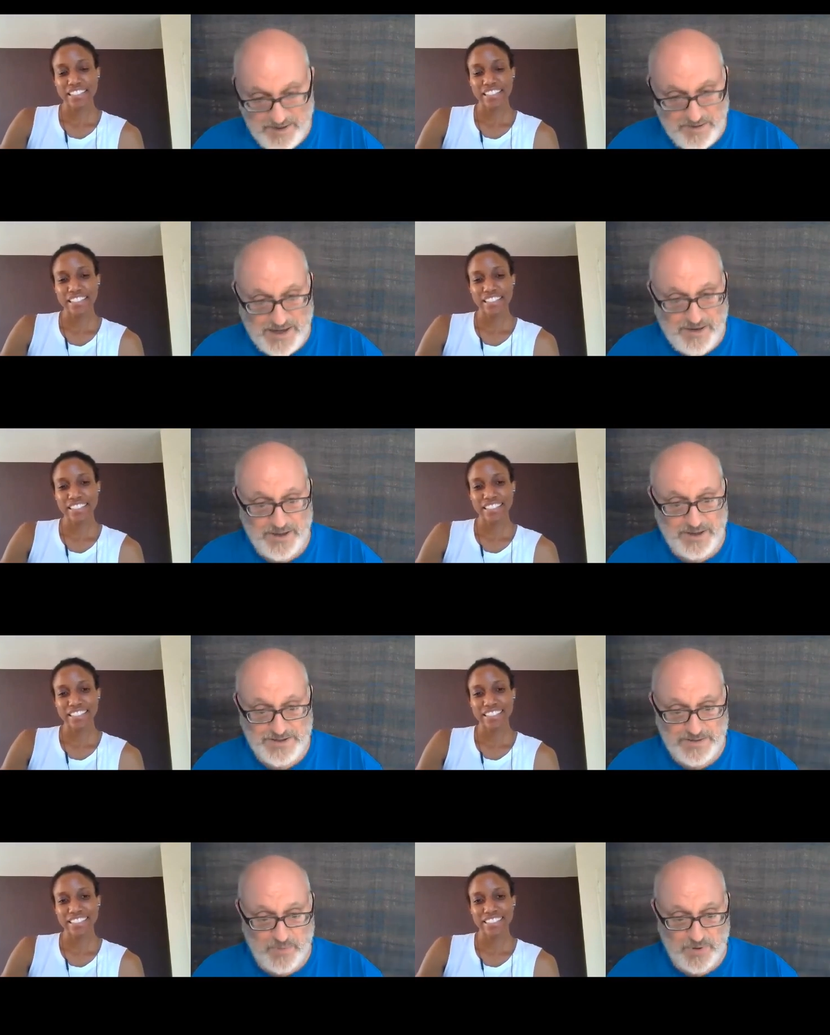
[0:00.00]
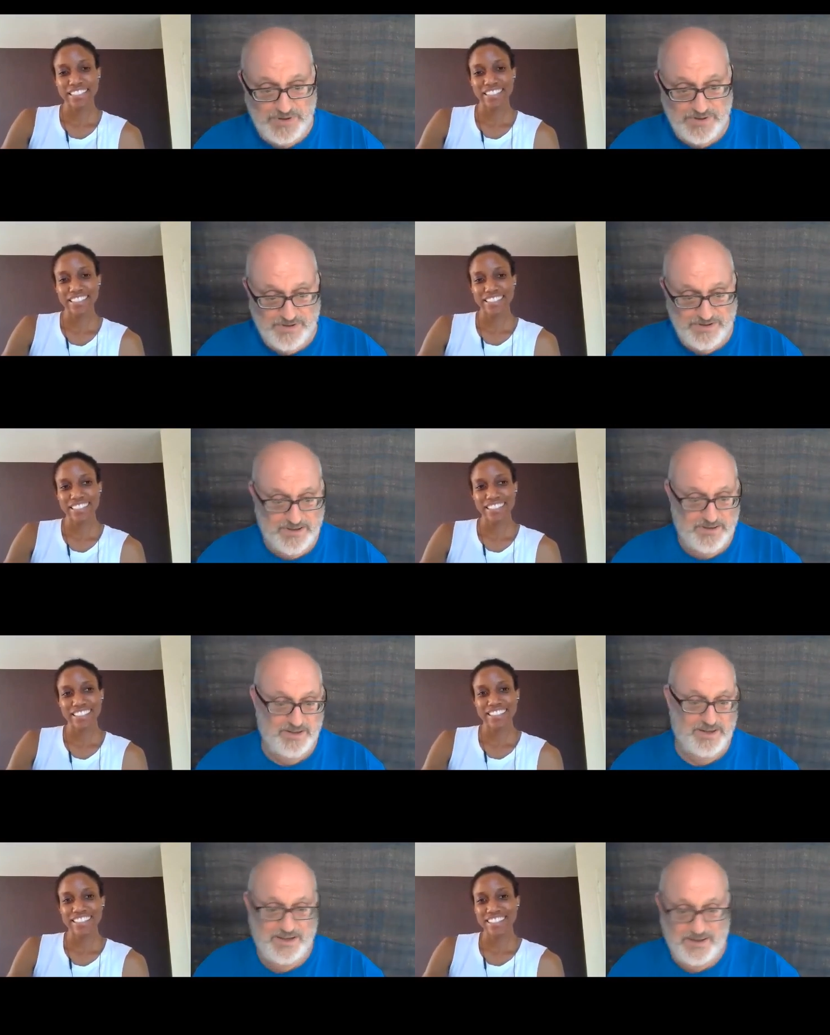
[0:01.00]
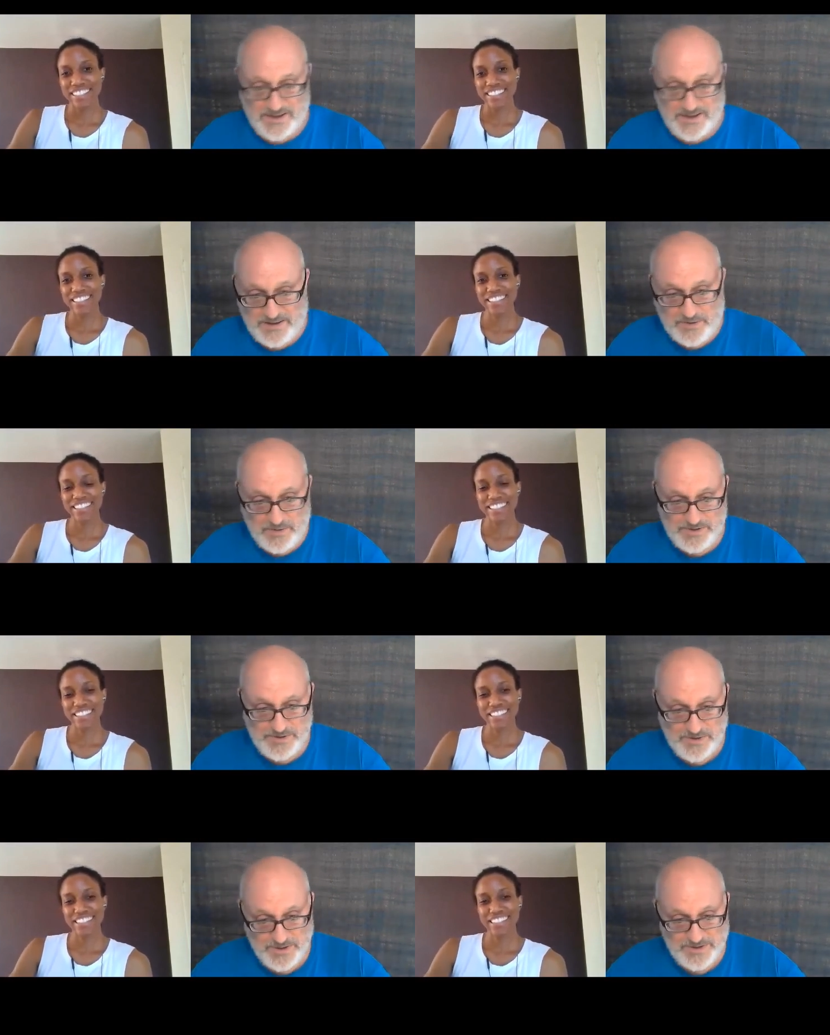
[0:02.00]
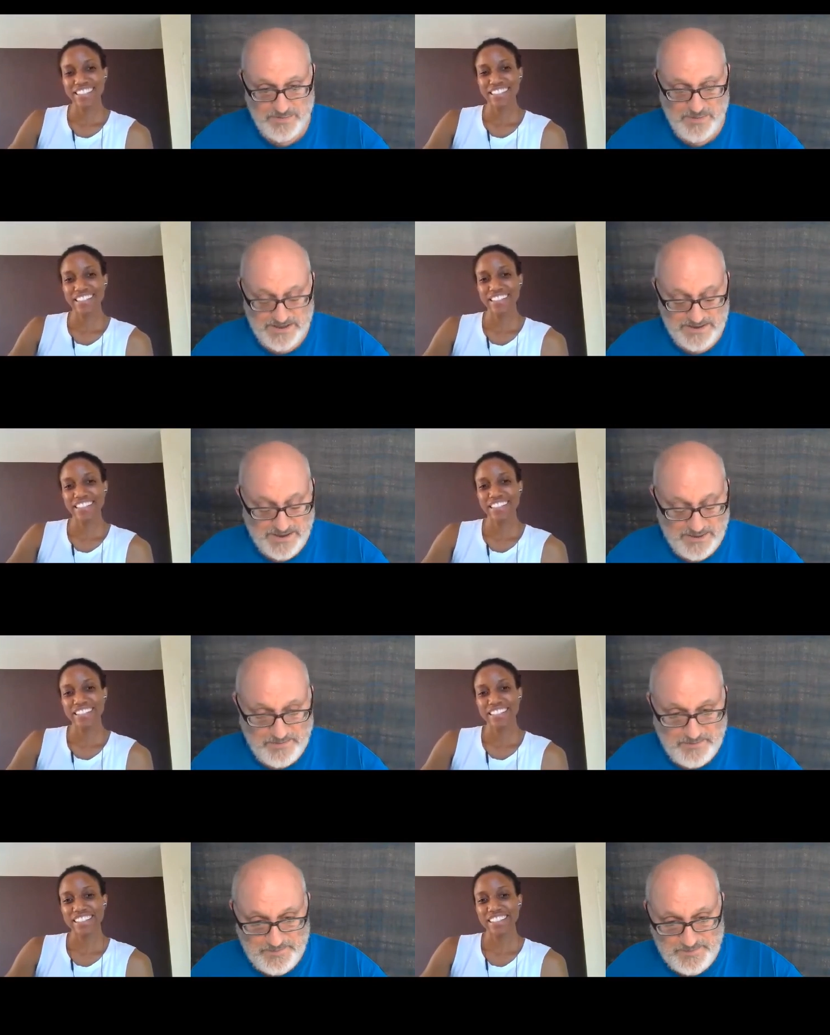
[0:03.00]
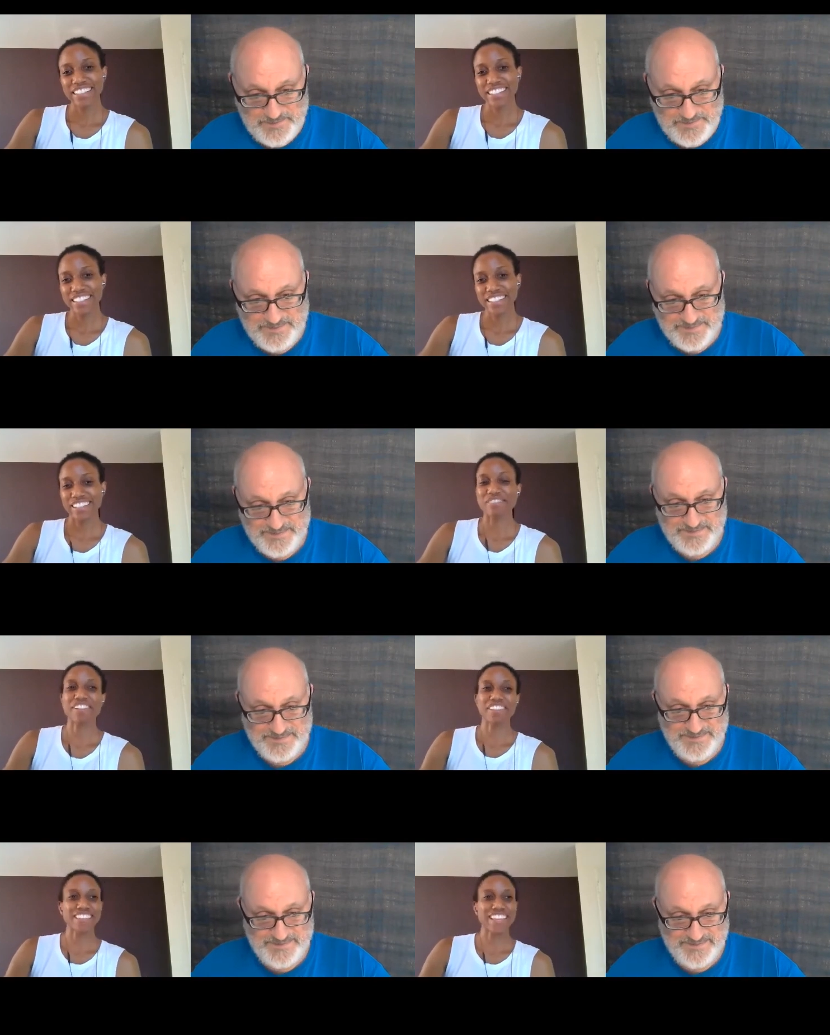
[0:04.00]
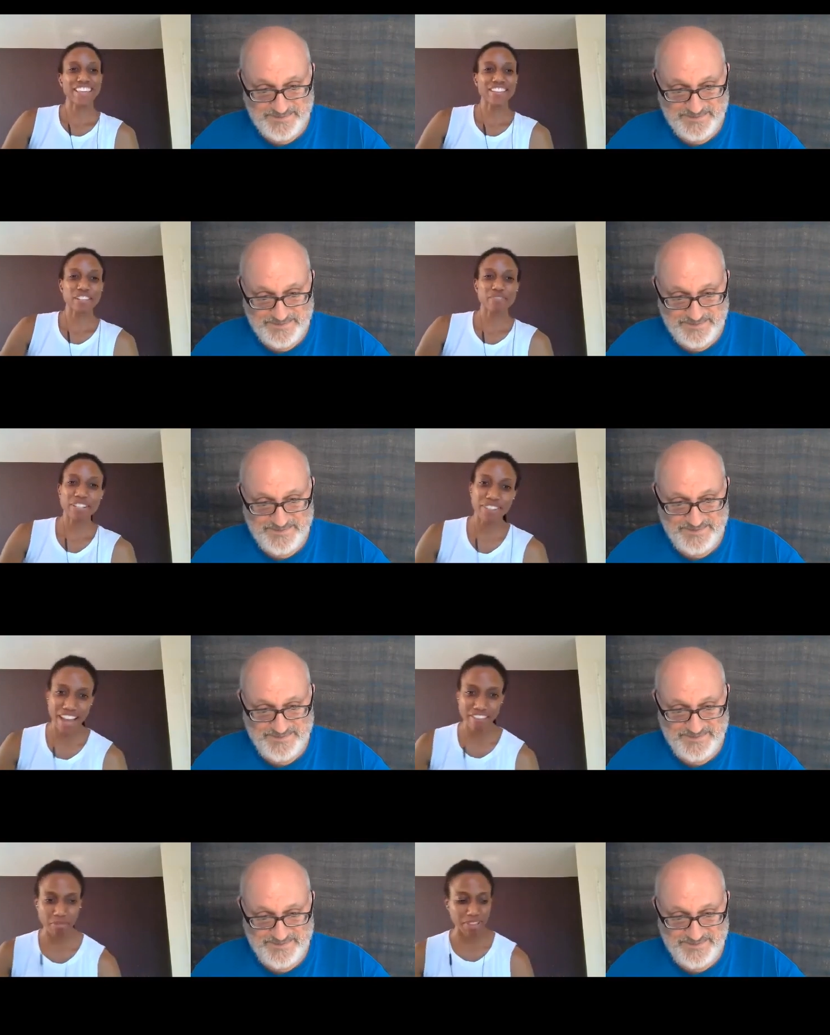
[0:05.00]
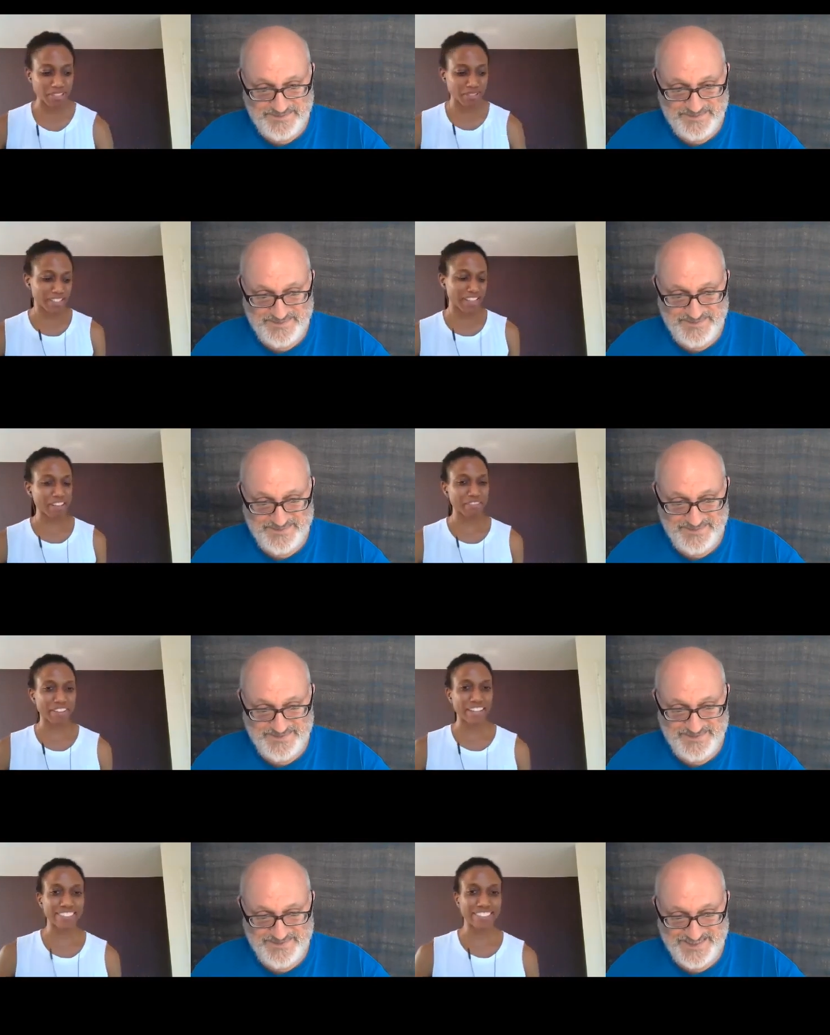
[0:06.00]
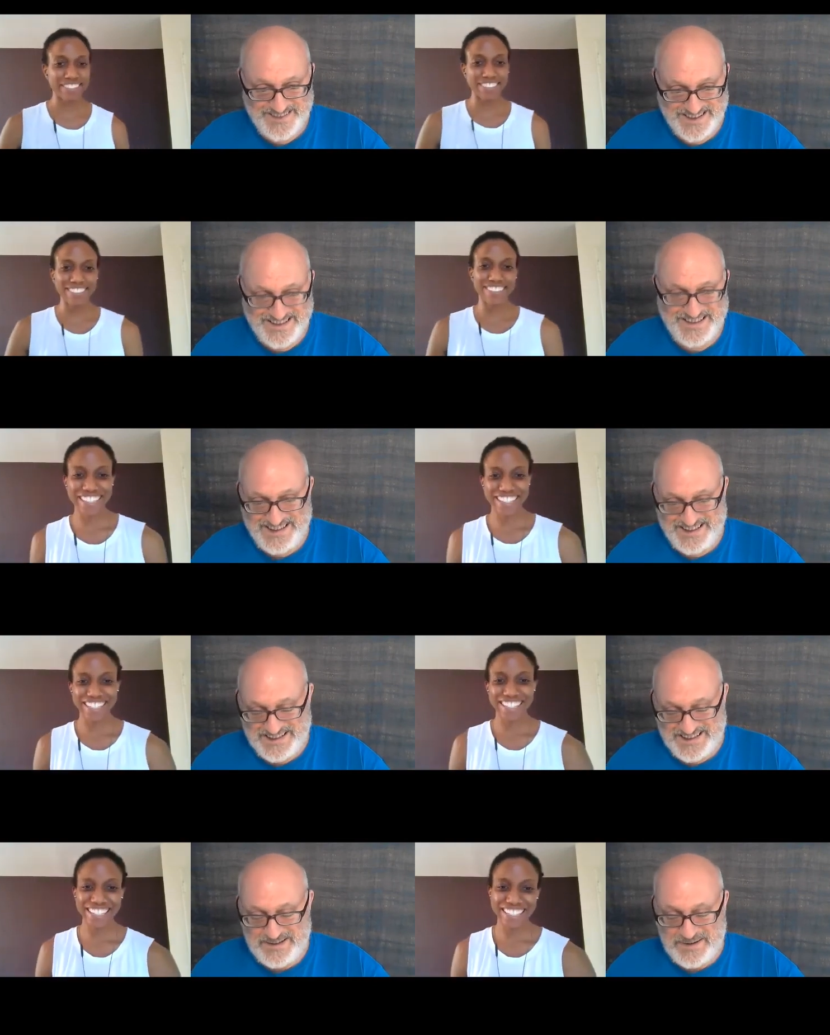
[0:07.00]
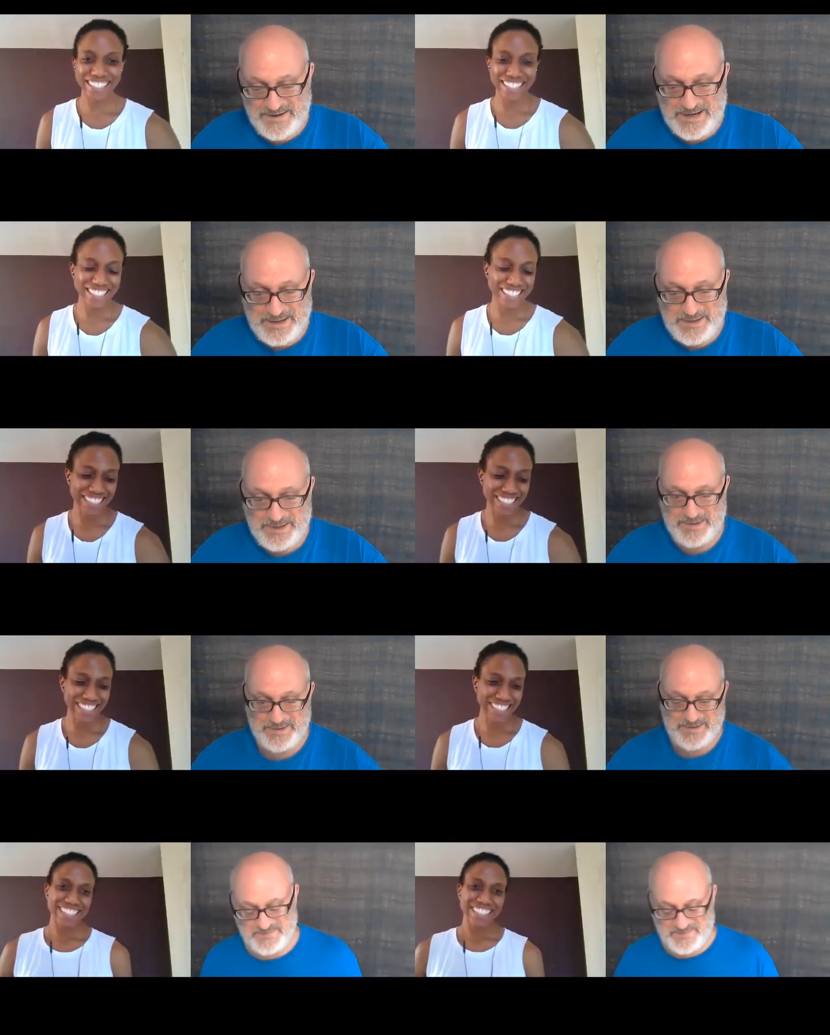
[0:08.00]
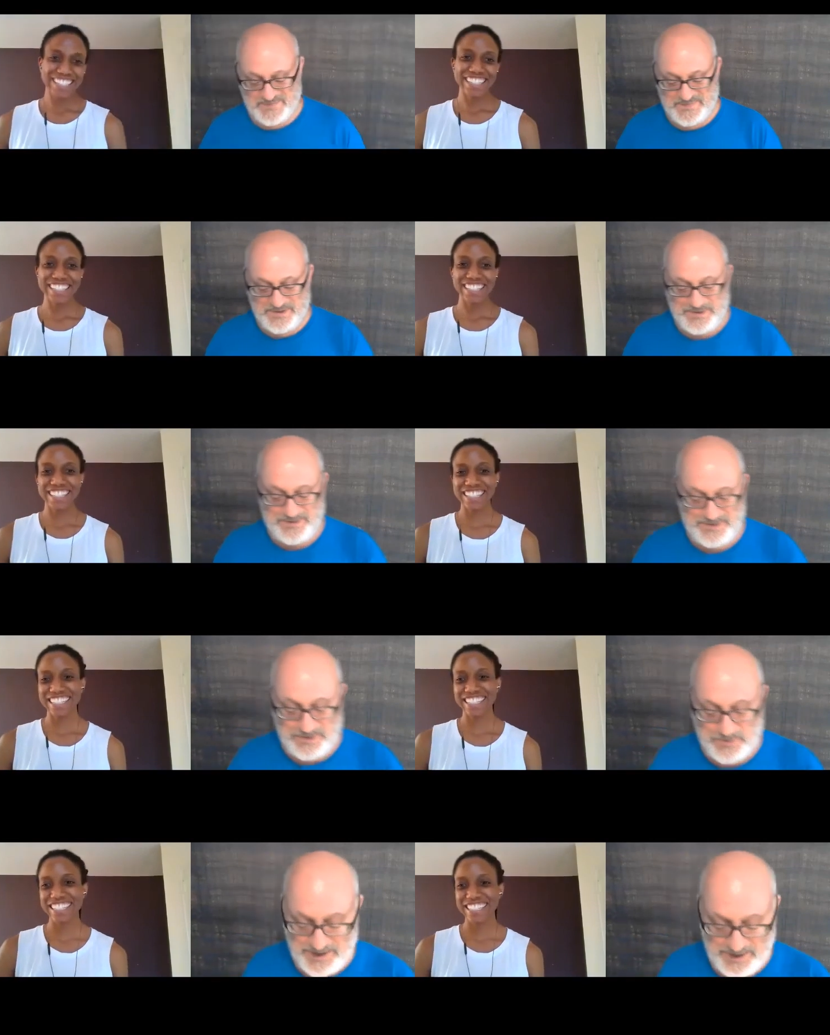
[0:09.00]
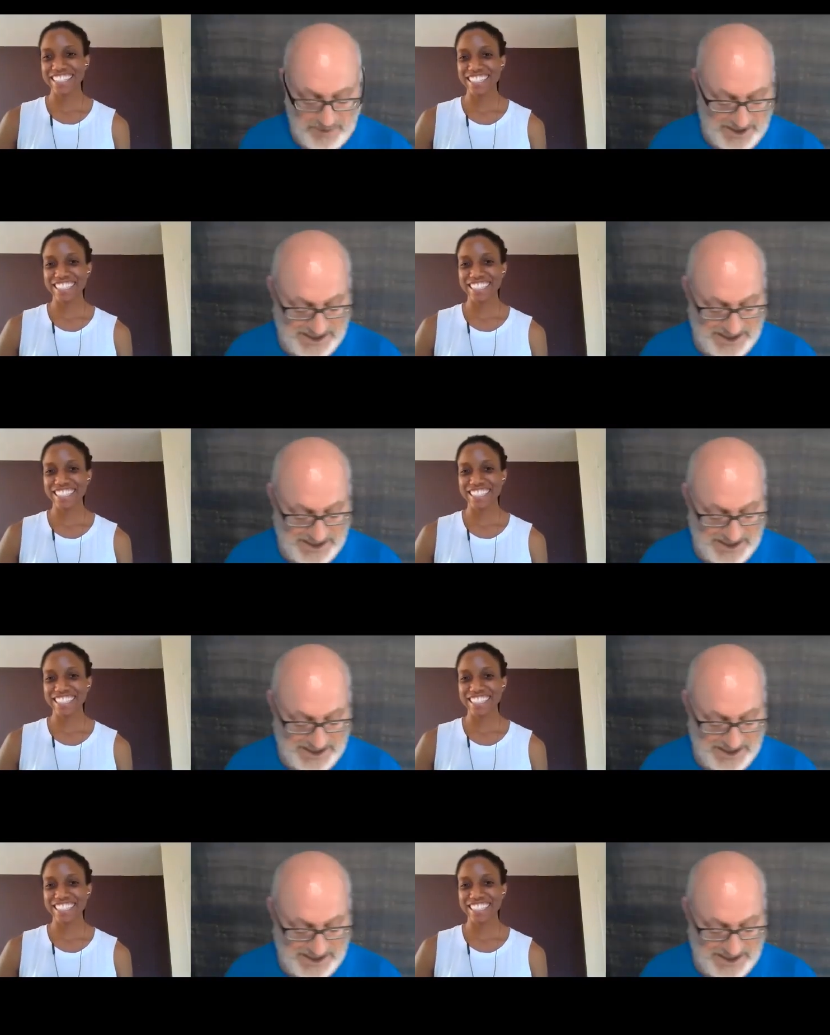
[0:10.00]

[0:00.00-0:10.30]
Speaker 1: know how I can support you because I, I, I think what you're doing is amazing.
Speaker 2: Ah, well, thank you so much for having me. This was a lot of fun.
Speaker 1: All right. Till till we meet